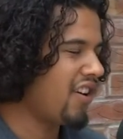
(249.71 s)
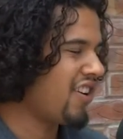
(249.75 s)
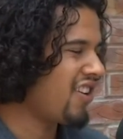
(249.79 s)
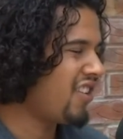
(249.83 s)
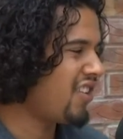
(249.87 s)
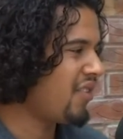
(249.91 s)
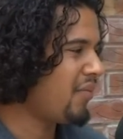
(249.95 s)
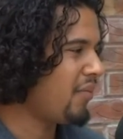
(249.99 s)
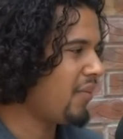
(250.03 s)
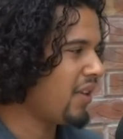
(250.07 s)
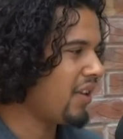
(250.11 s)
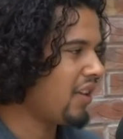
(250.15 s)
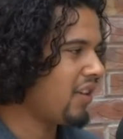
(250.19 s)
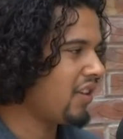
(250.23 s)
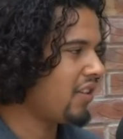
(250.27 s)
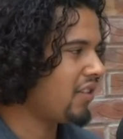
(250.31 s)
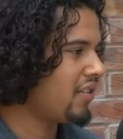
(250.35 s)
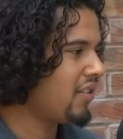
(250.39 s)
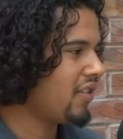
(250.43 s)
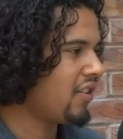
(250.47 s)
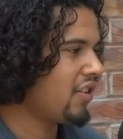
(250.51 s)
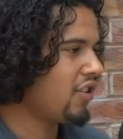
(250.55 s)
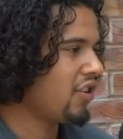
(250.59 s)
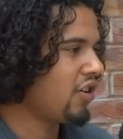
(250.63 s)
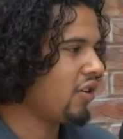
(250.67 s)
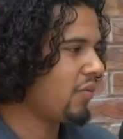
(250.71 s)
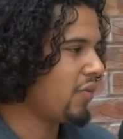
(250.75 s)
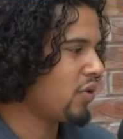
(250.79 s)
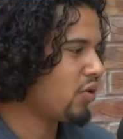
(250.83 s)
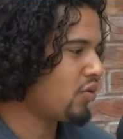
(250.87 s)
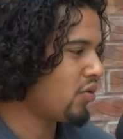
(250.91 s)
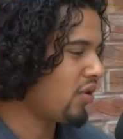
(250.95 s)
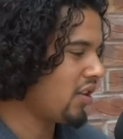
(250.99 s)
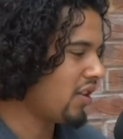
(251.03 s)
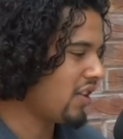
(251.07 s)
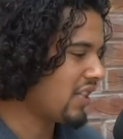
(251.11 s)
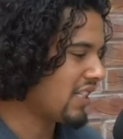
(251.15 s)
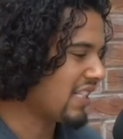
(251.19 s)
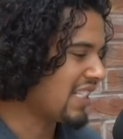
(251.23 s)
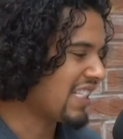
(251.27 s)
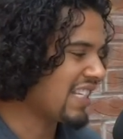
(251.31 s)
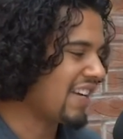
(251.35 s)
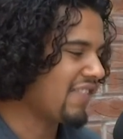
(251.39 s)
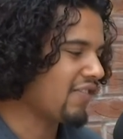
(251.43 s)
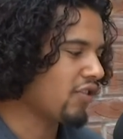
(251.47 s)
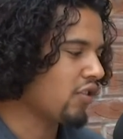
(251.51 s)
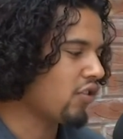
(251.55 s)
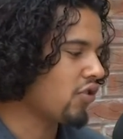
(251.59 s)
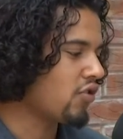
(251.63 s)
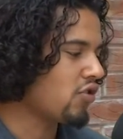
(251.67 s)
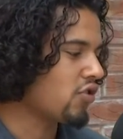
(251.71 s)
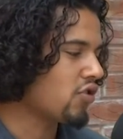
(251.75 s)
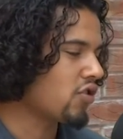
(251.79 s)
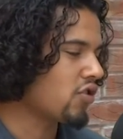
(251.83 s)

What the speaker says: earning me, you know, between £700,